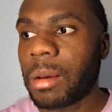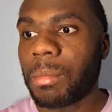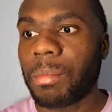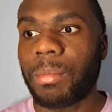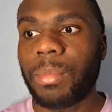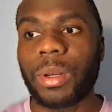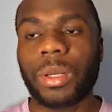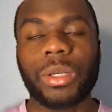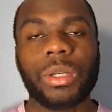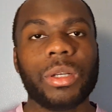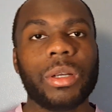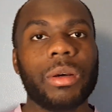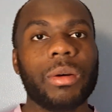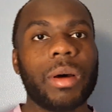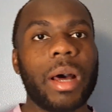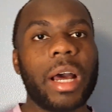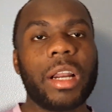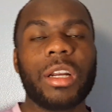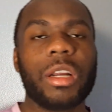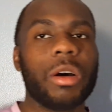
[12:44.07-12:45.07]
But
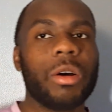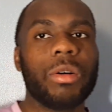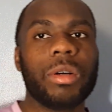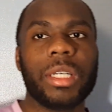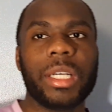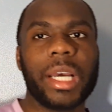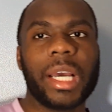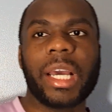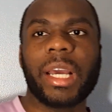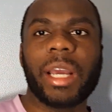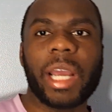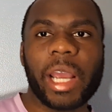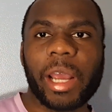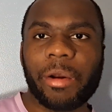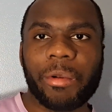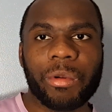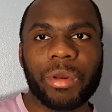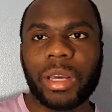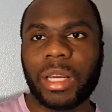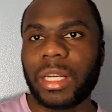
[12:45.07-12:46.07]
I know it
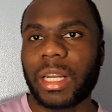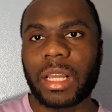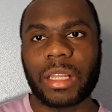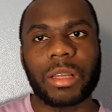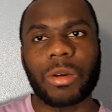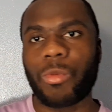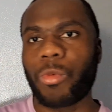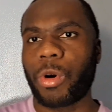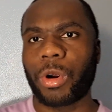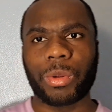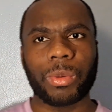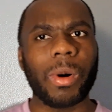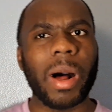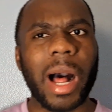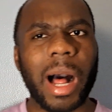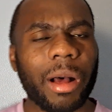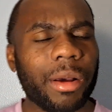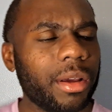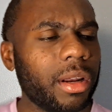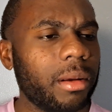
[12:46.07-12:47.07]
ain't really nothing
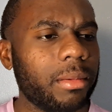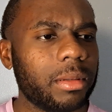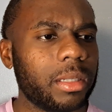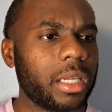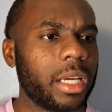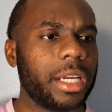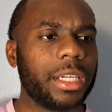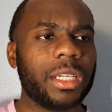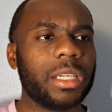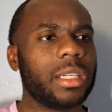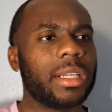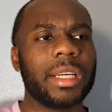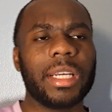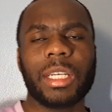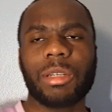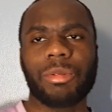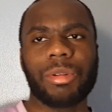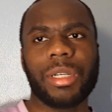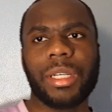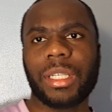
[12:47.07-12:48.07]
worthwhile. You know what I'm saying? Just it is
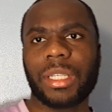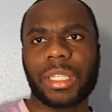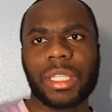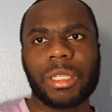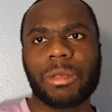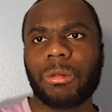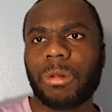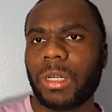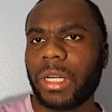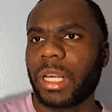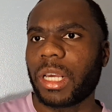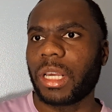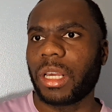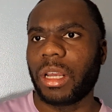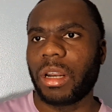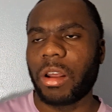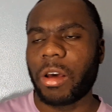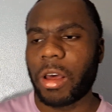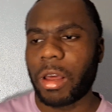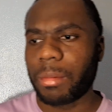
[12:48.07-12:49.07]
what it is. It is what it is. You
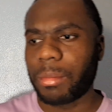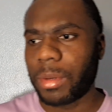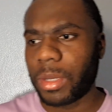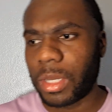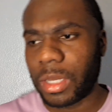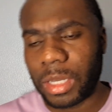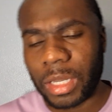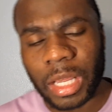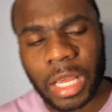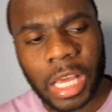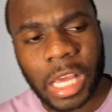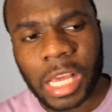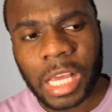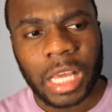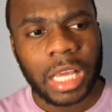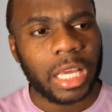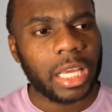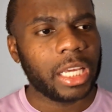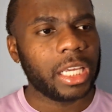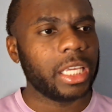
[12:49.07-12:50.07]
know what I mean?
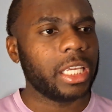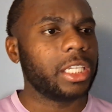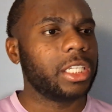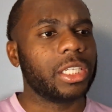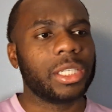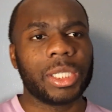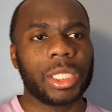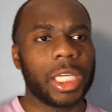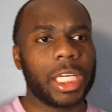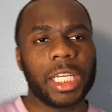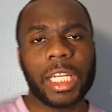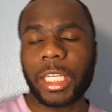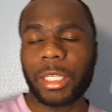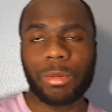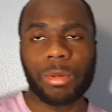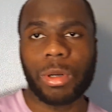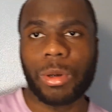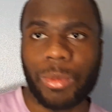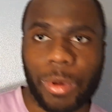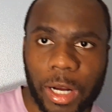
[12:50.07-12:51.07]
It is
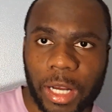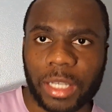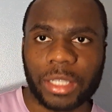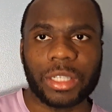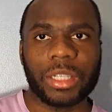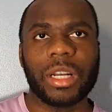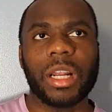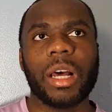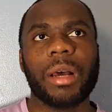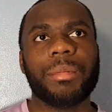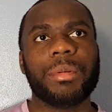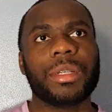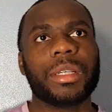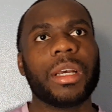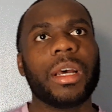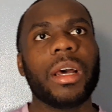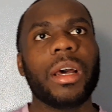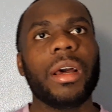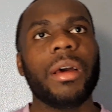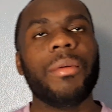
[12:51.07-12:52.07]
what it was. You know what I'm
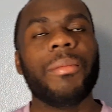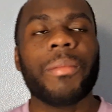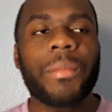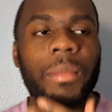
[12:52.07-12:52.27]
saying?